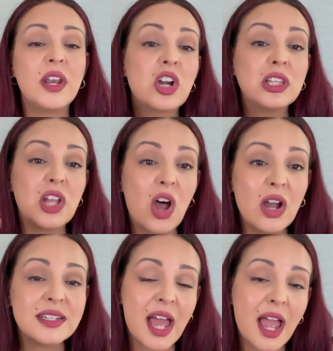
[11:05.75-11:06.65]
her
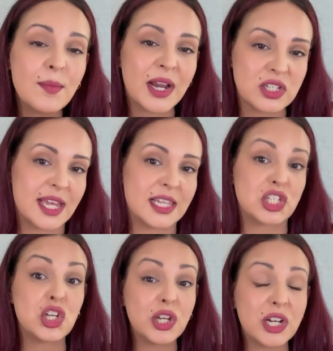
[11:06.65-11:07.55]
longtime
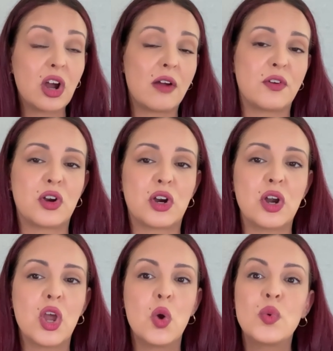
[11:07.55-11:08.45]
hairstylist couldn't offer
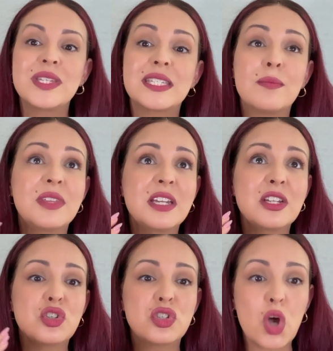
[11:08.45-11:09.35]
her was
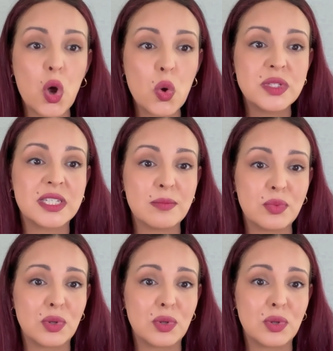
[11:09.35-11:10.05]
something so simple,